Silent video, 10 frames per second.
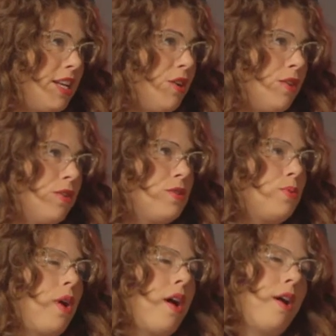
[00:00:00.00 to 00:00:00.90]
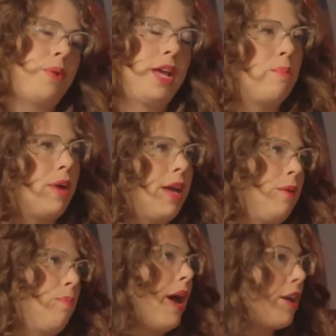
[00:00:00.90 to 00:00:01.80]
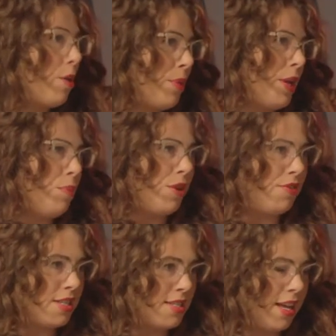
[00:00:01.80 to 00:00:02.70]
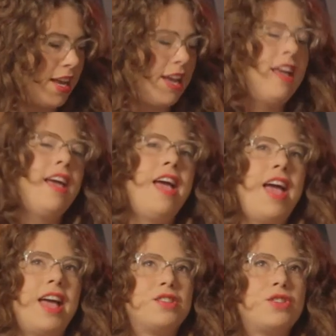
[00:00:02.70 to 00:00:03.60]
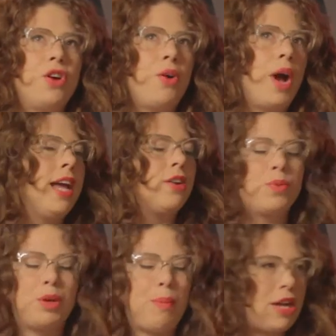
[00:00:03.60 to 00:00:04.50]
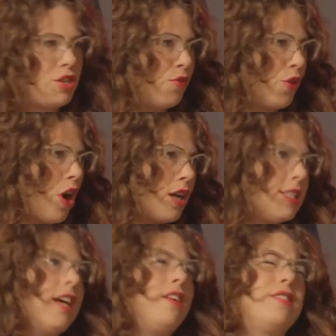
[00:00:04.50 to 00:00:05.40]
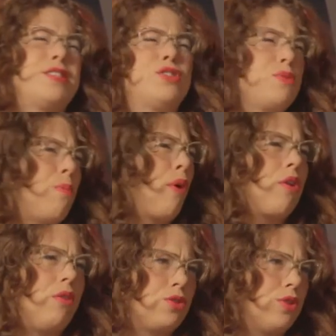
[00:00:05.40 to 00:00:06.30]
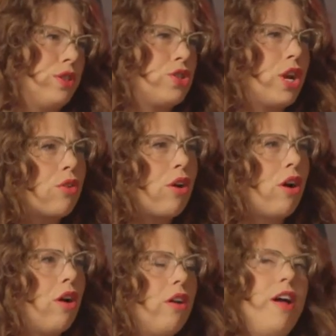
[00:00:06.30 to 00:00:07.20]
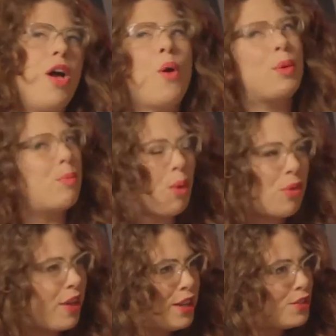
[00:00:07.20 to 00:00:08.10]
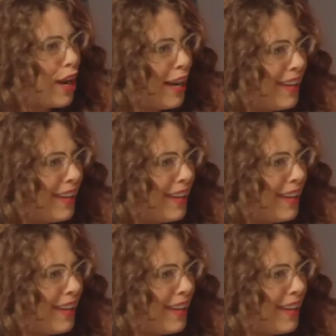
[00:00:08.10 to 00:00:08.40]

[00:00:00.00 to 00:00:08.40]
years when I had my pie company previously. And so I had a real passion for cocktails and just bar culture in general. We both like a drink.